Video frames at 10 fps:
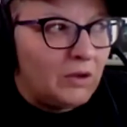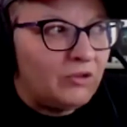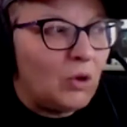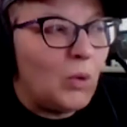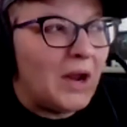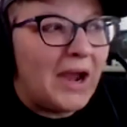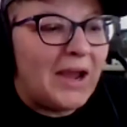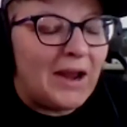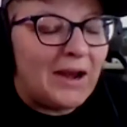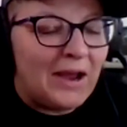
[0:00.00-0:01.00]
so what I
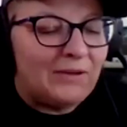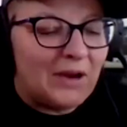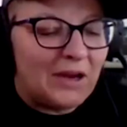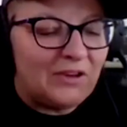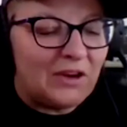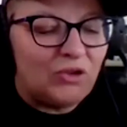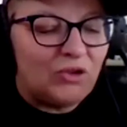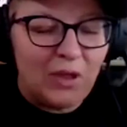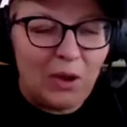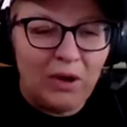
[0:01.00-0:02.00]
got, I sent
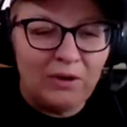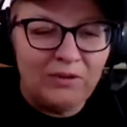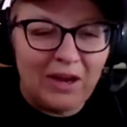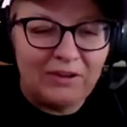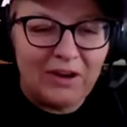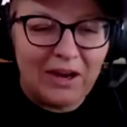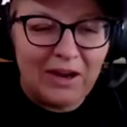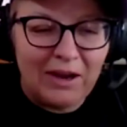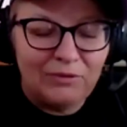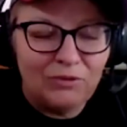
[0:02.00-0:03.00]
you that weird text I
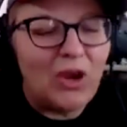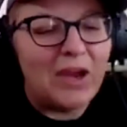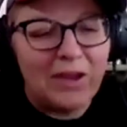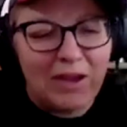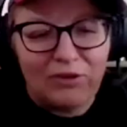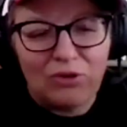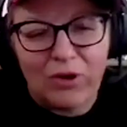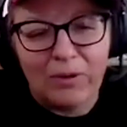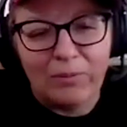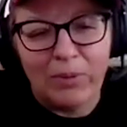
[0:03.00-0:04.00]
got. Jackie Cation
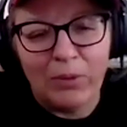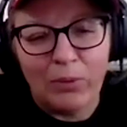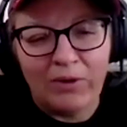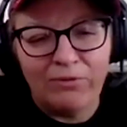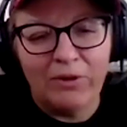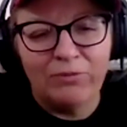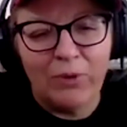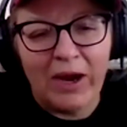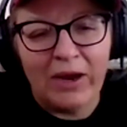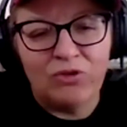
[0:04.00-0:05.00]
here, by the way, full of
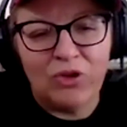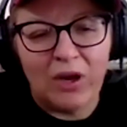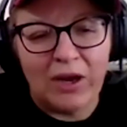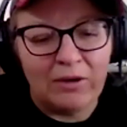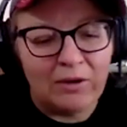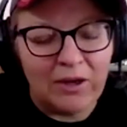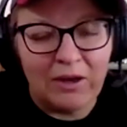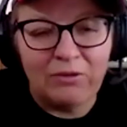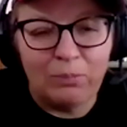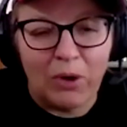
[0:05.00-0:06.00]
rage and
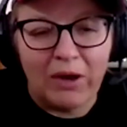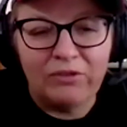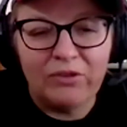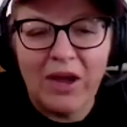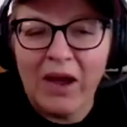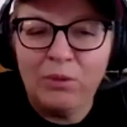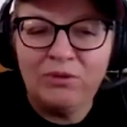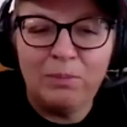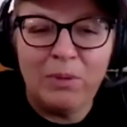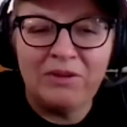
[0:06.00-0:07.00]
yet depressed. How
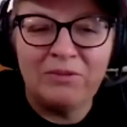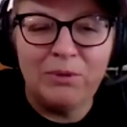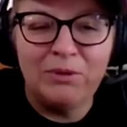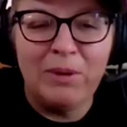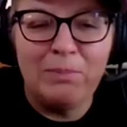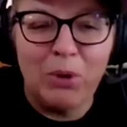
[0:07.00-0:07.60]
is it possible to be